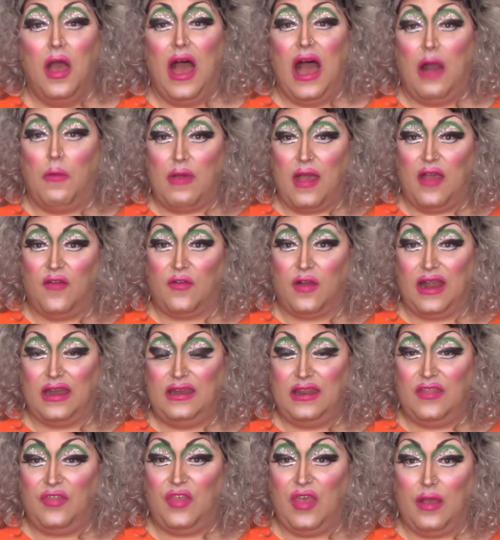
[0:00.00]
However, I
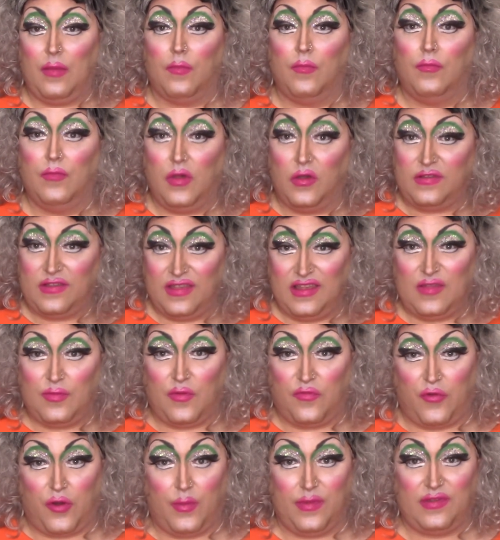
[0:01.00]
did think most of these
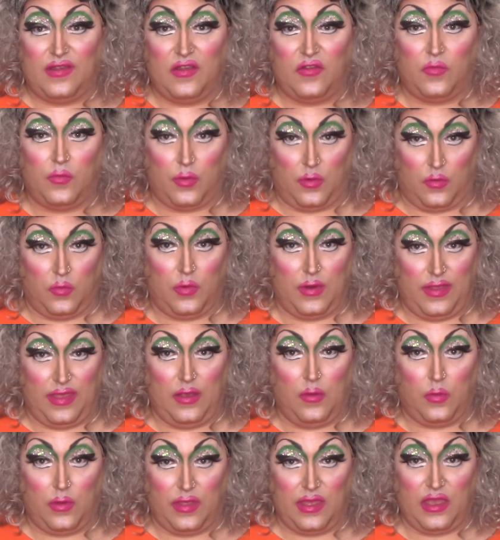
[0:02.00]
performances were
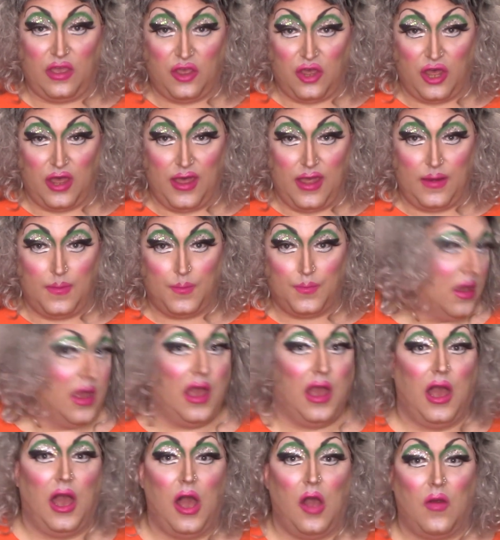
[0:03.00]
really, really good.
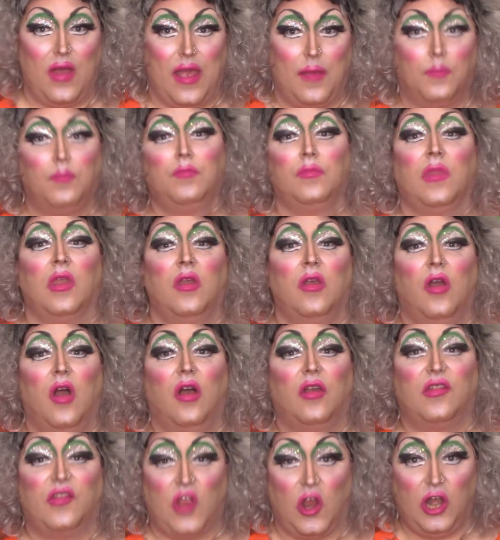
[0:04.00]
Alright,
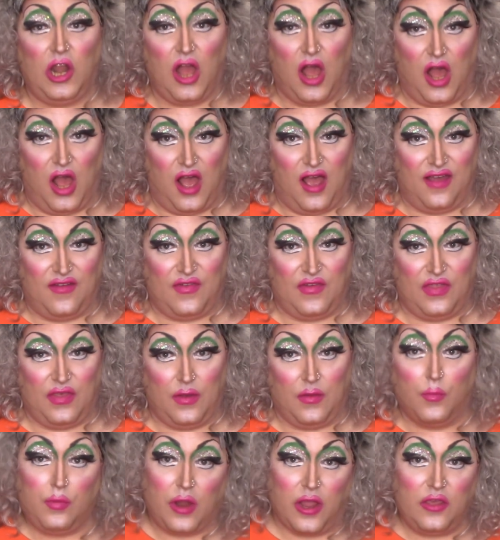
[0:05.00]
starting off with
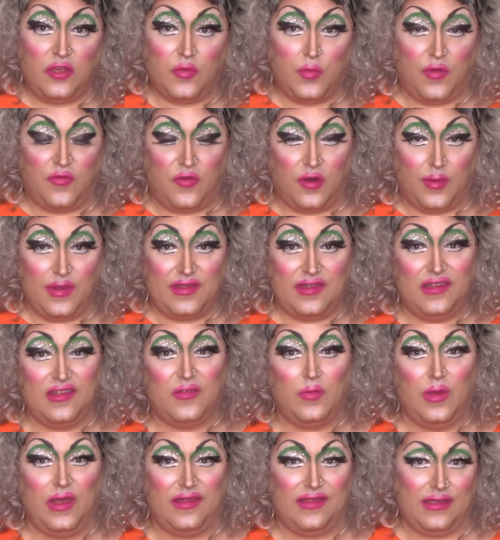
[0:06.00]
the brunch
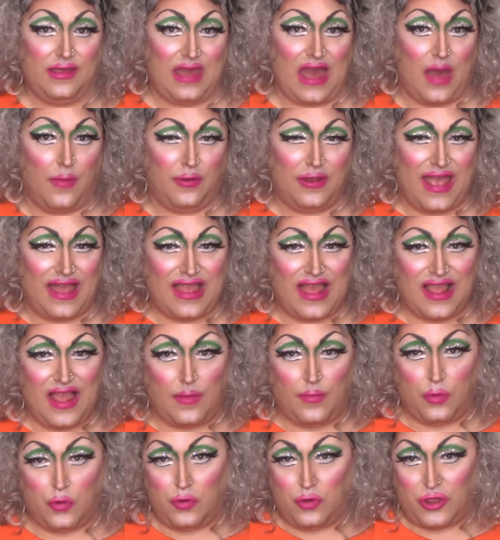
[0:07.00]
performances was
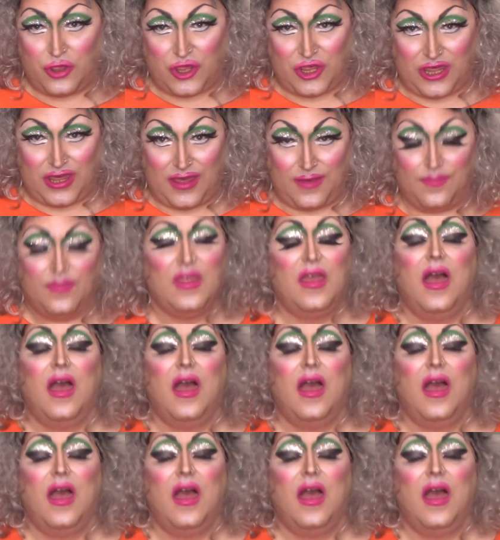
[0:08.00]
Gabriella Labucci.